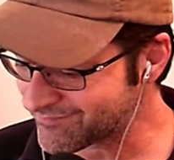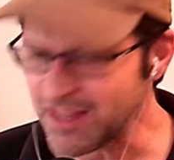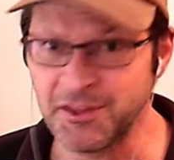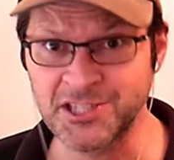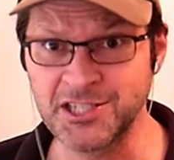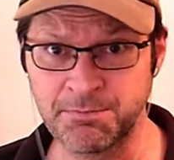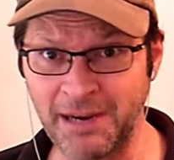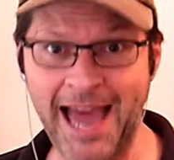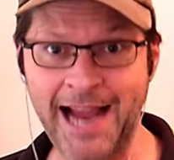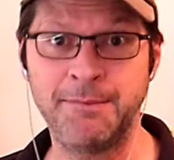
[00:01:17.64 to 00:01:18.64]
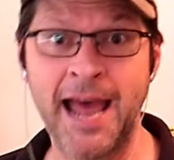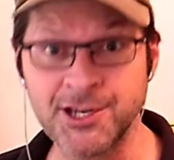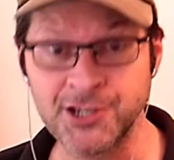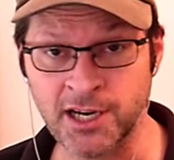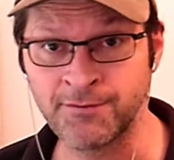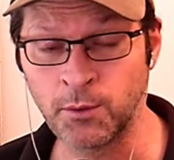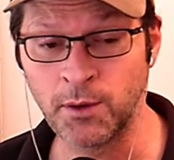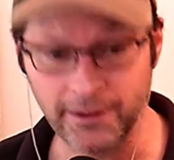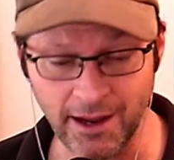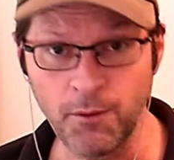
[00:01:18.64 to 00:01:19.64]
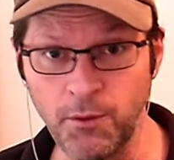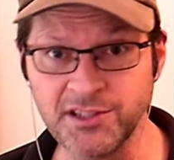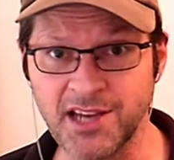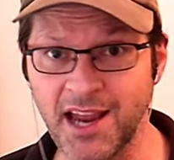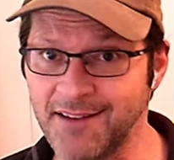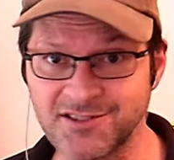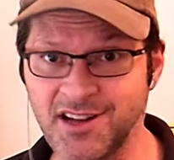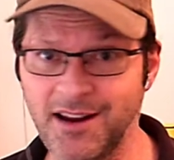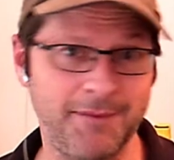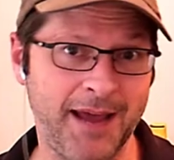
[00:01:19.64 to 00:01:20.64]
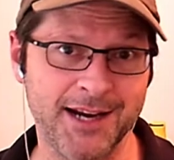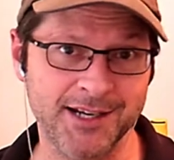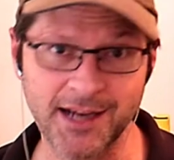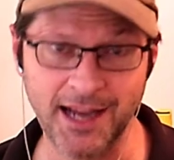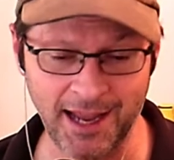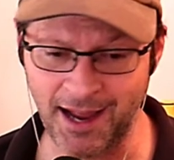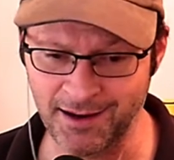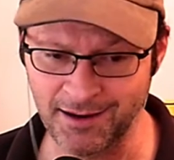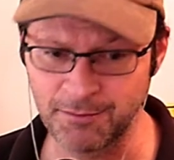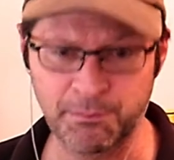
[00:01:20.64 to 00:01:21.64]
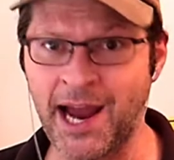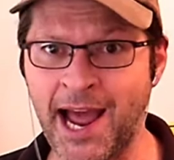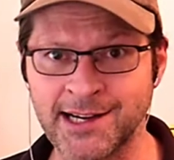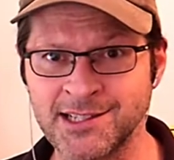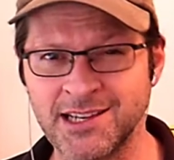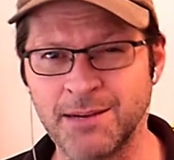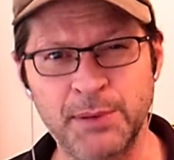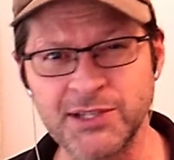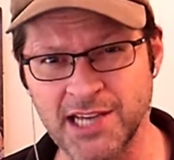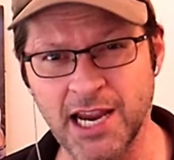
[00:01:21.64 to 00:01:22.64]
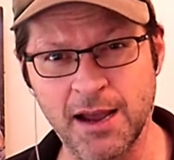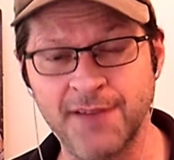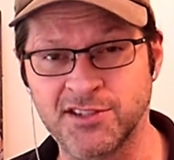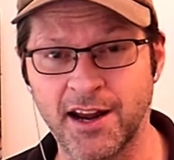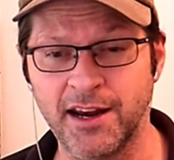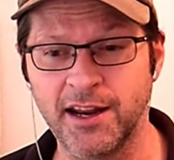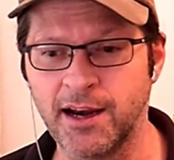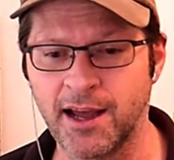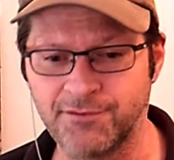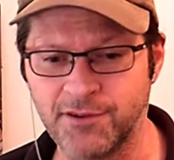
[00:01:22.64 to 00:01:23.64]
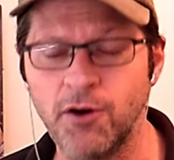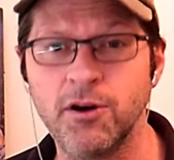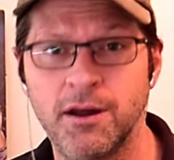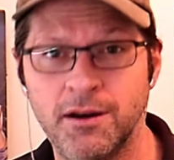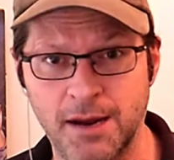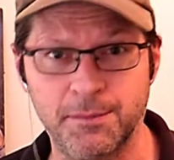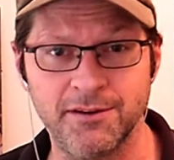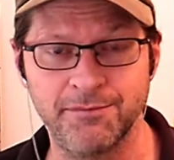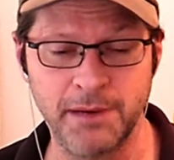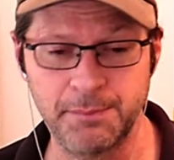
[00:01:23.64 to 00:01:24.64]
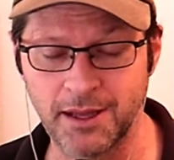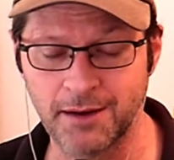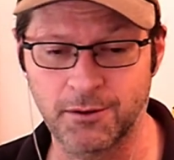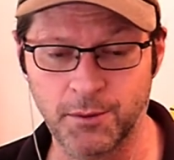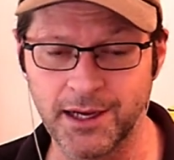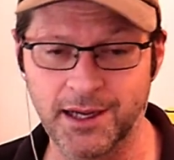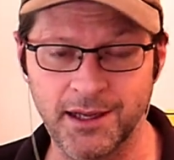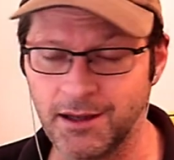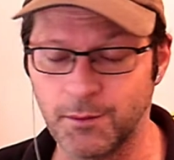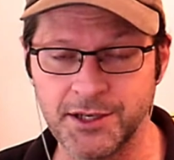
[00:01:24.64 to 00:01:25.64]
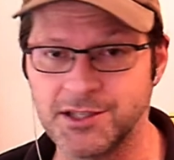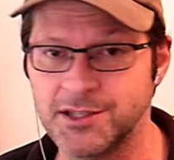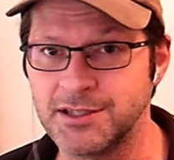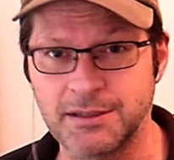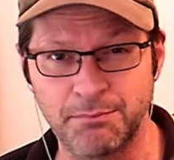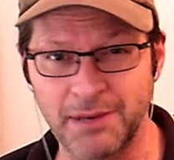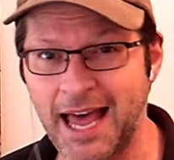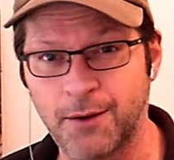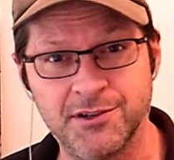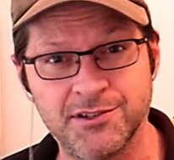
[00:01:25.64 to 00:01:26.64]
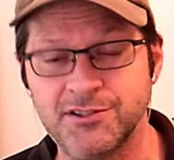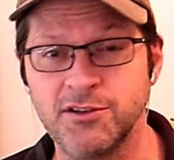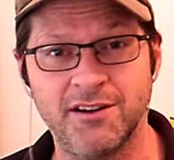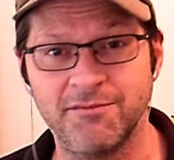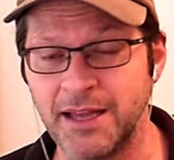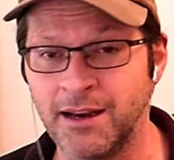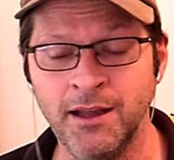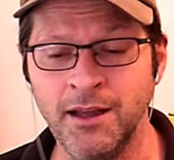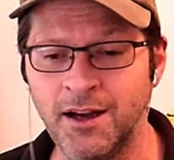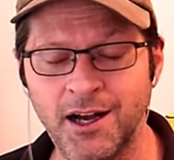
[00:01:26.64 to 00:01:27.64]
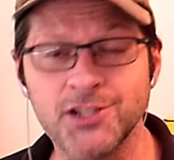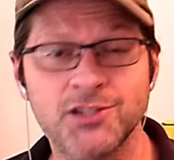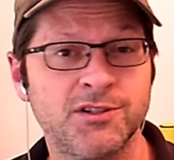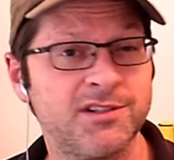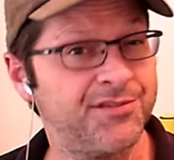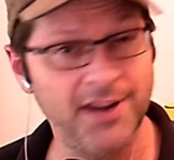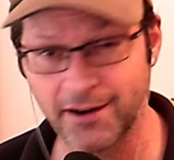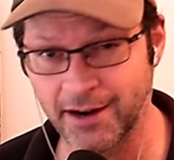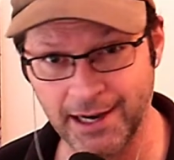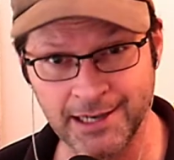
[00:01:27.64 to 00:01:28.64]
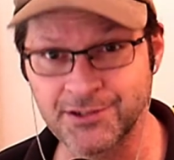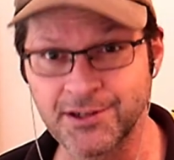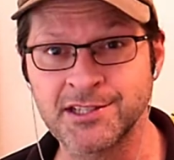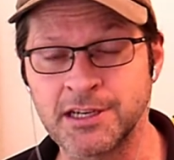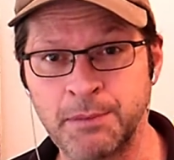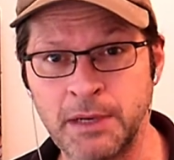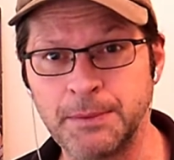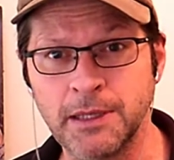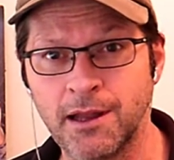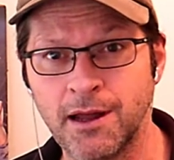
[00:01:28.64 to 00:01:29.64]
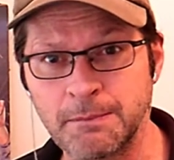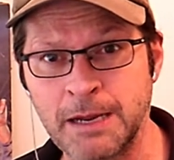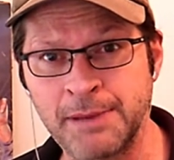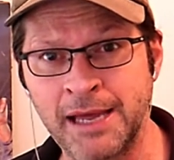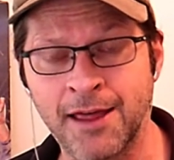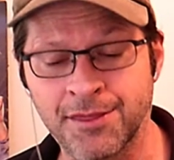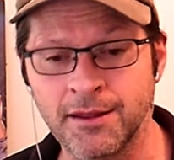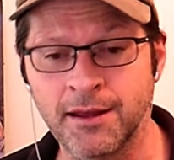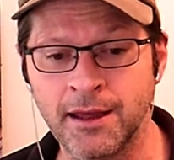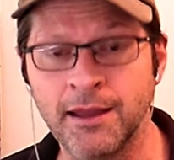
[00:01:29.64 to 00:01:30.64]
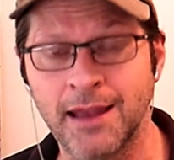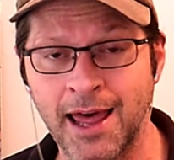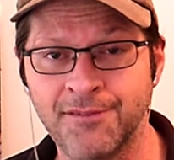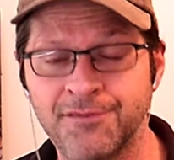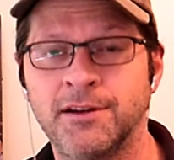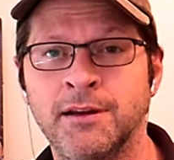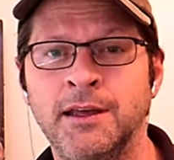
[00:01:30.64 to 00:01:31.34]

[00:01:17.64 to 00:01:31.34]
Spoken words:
this is black magic, if you will. Now, I will say I've studied magic. I don't practice it per se. I've studied it. I've known a number of people that were Wicca and witches and black ones too. I've met all sorts of very interesting people along my path in life. And